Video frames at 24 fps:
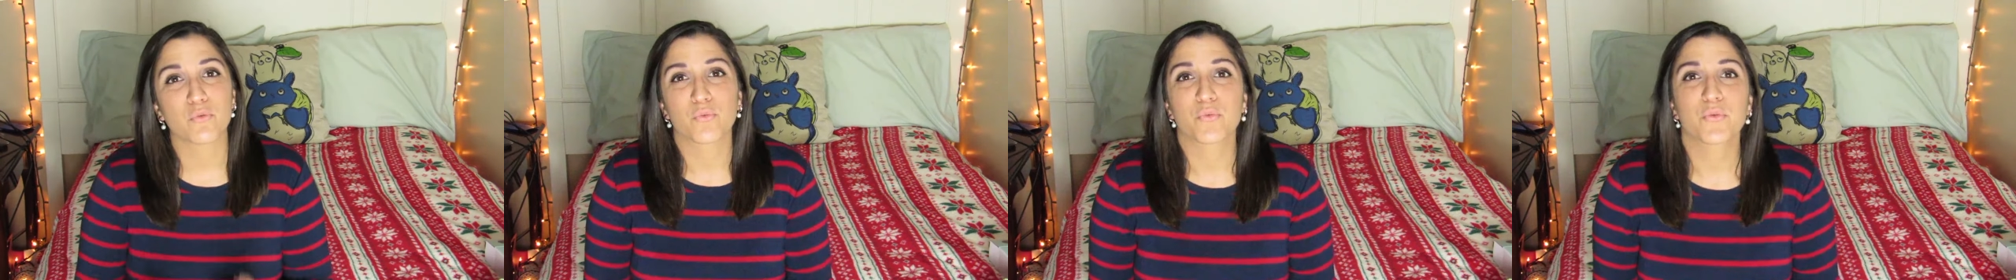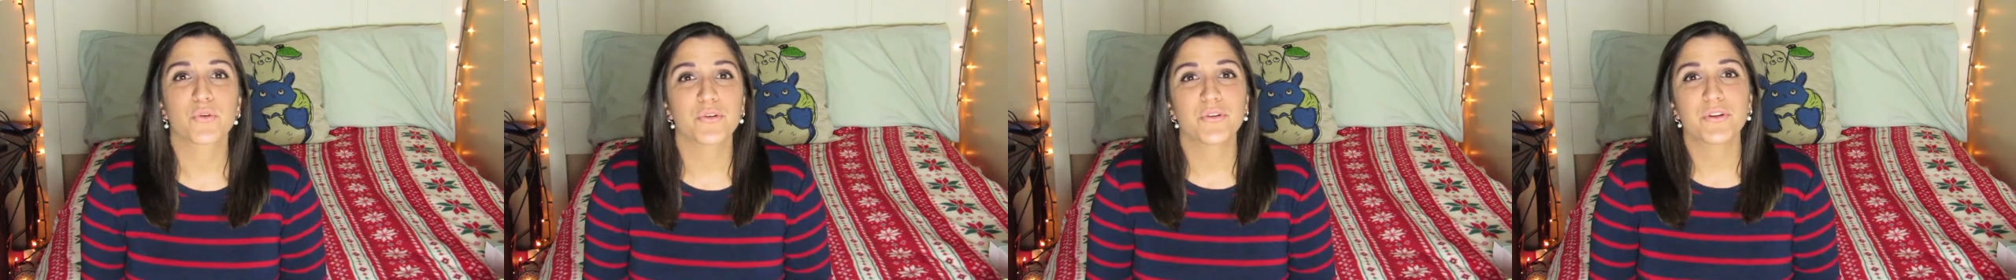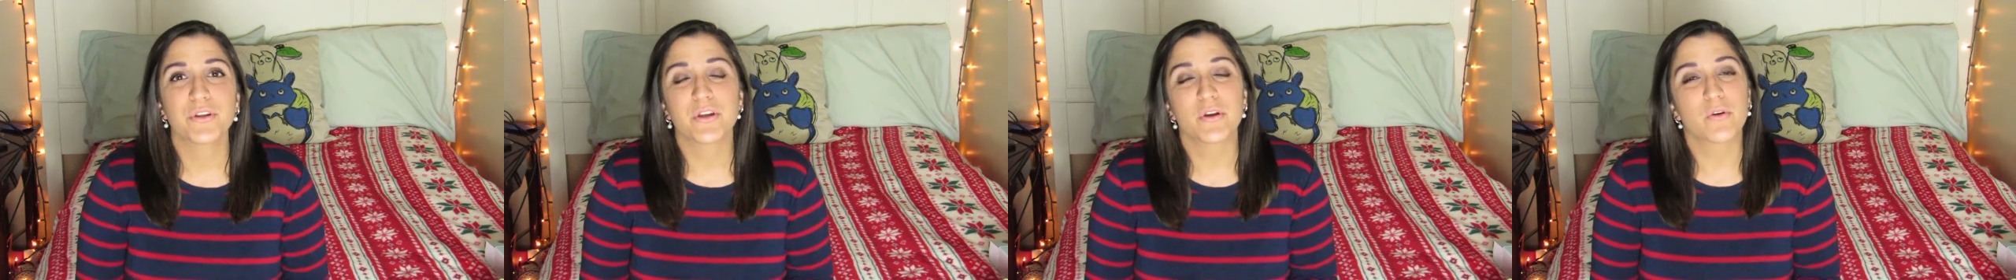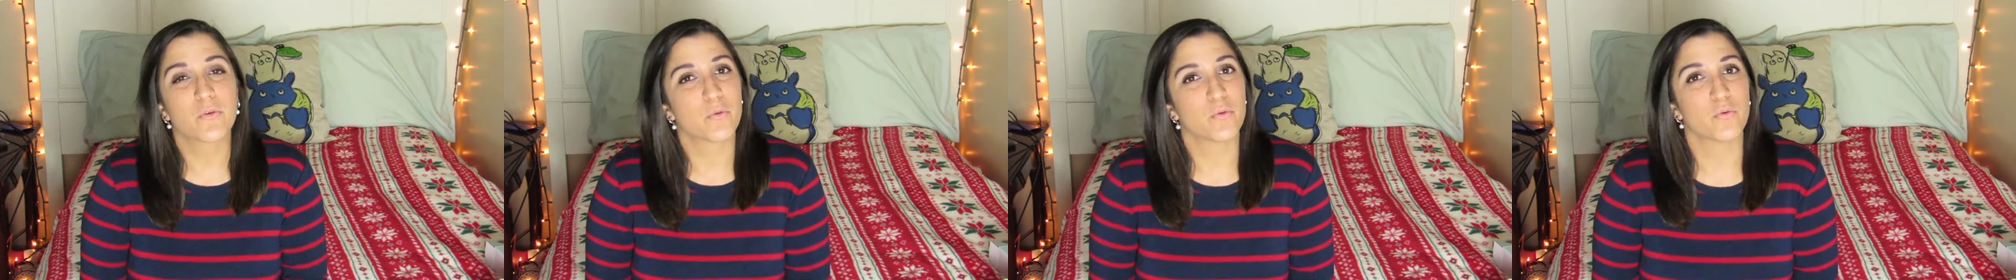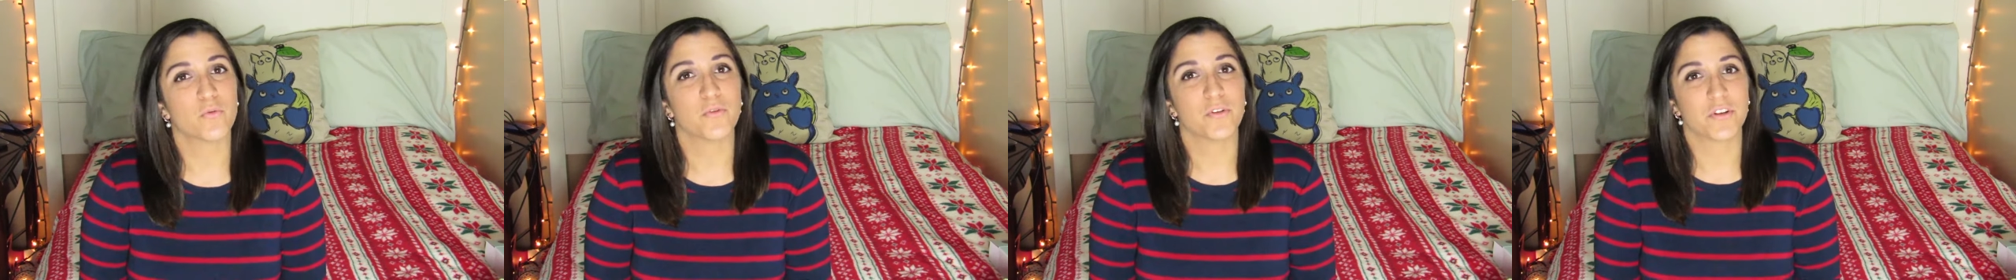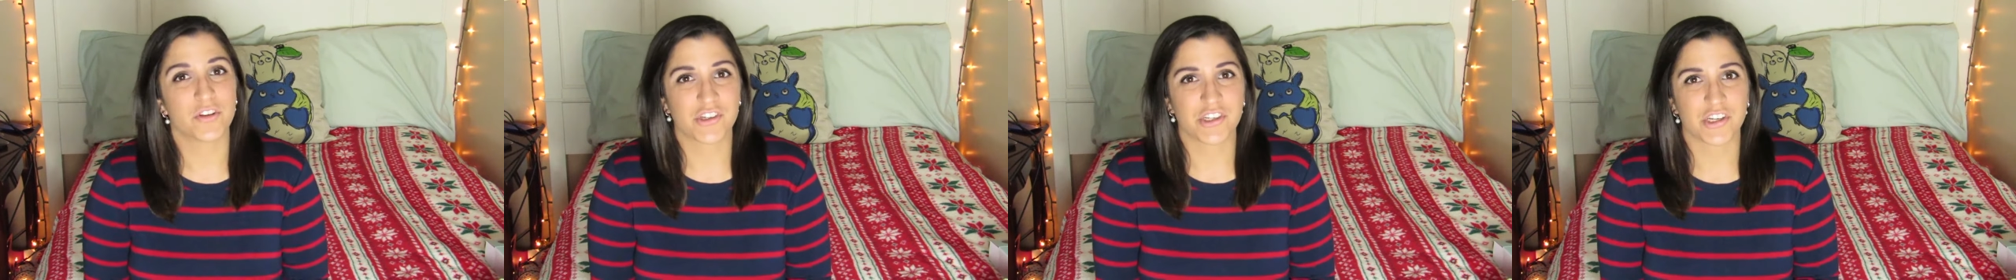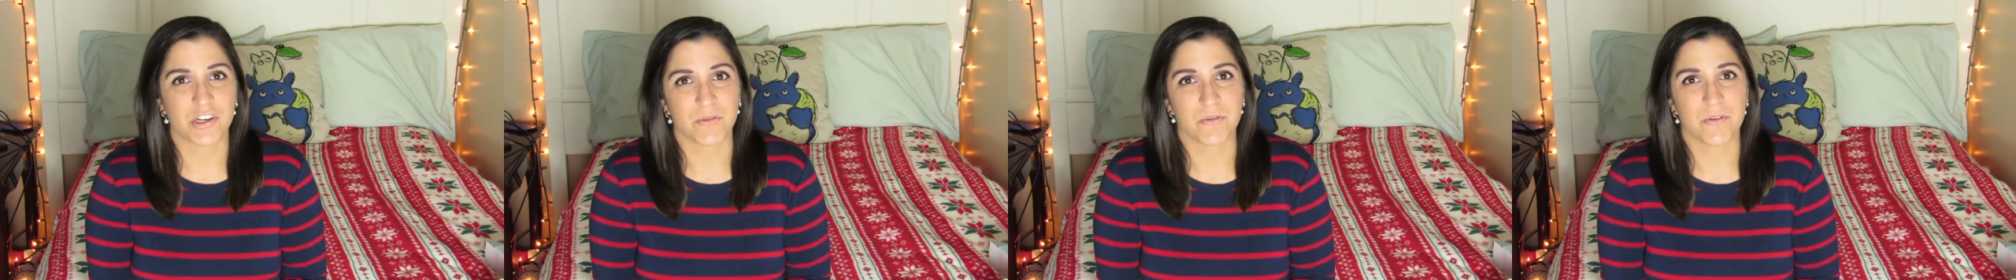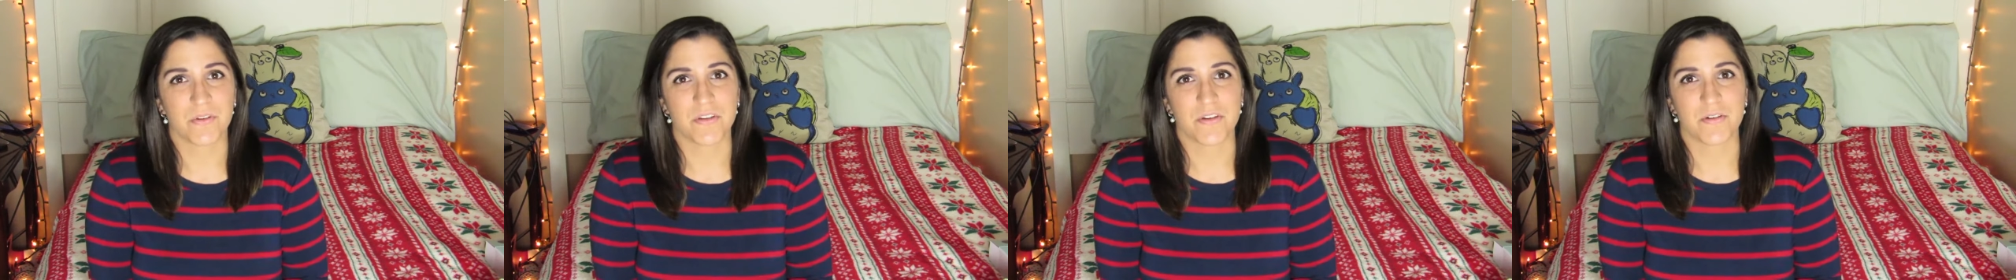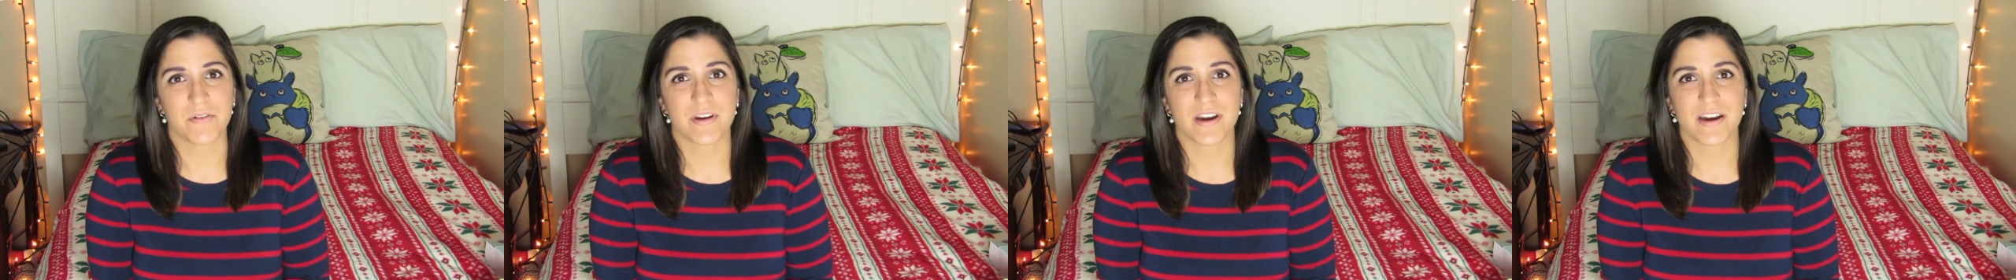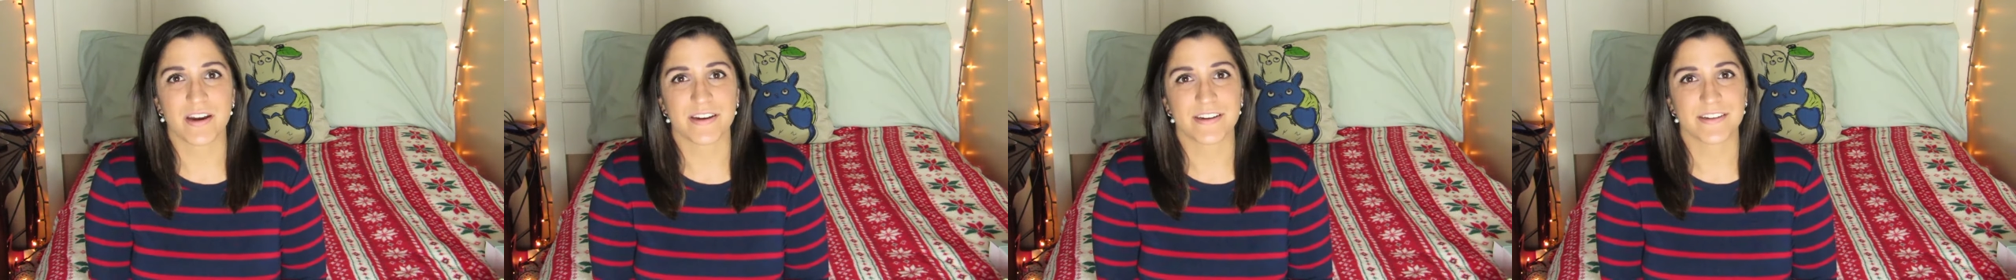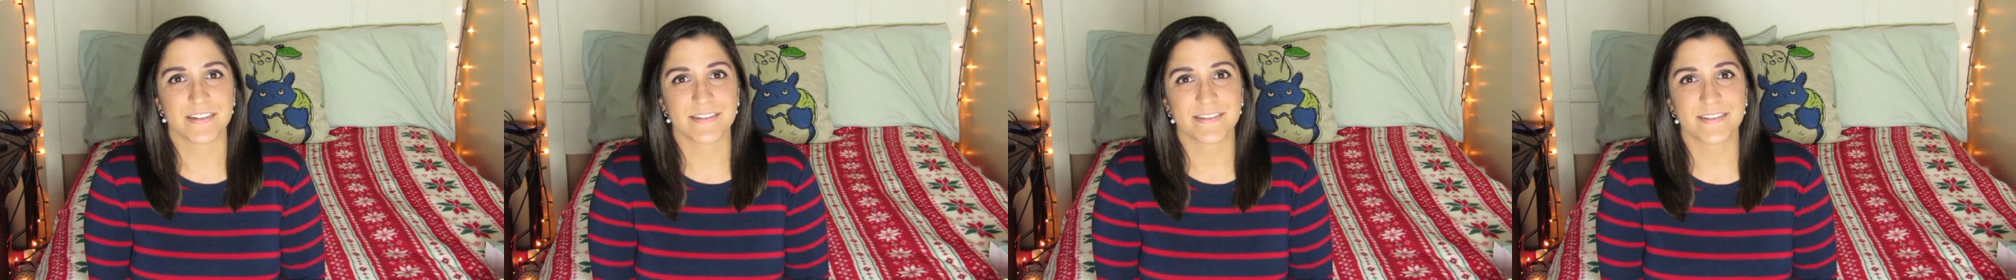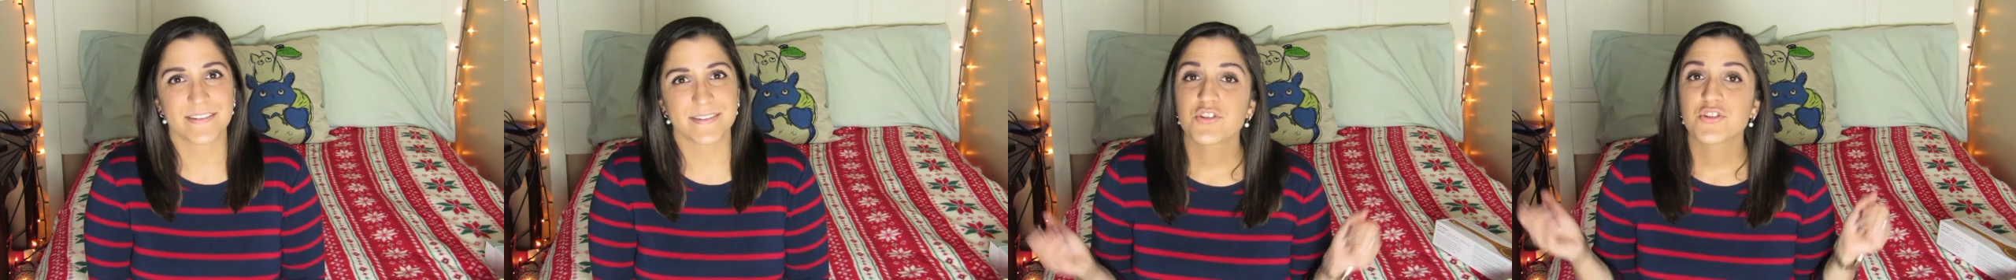really cool to share with you
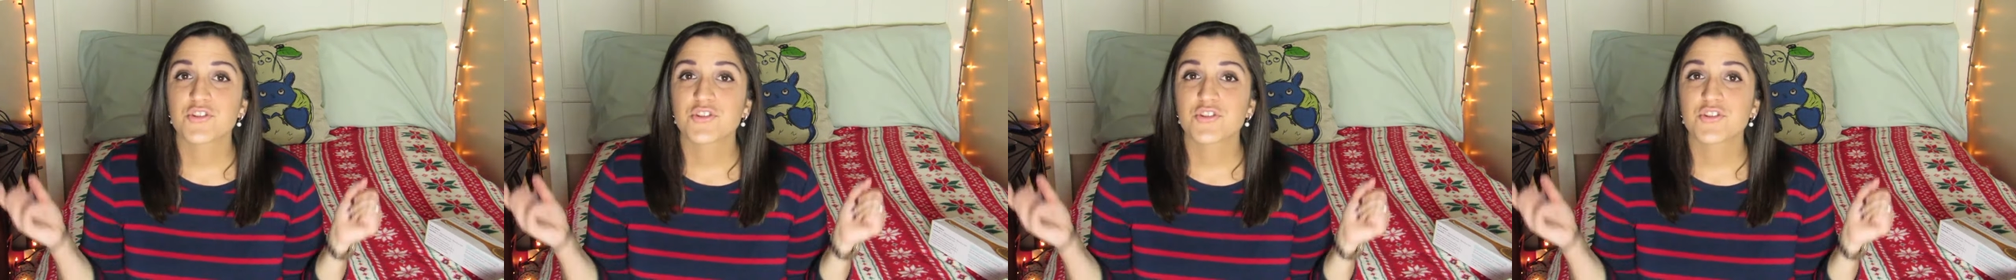guys.